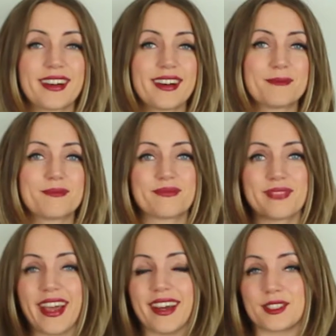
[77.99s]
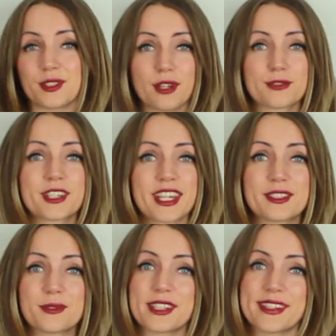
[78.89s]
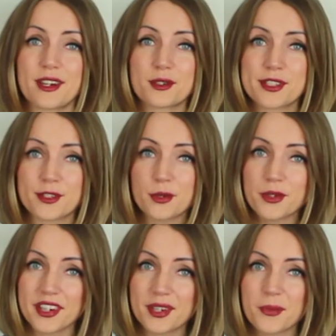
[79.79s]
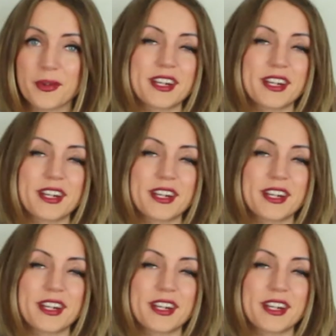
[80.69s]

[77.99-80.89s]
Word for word: Um, and do not forget to visit our store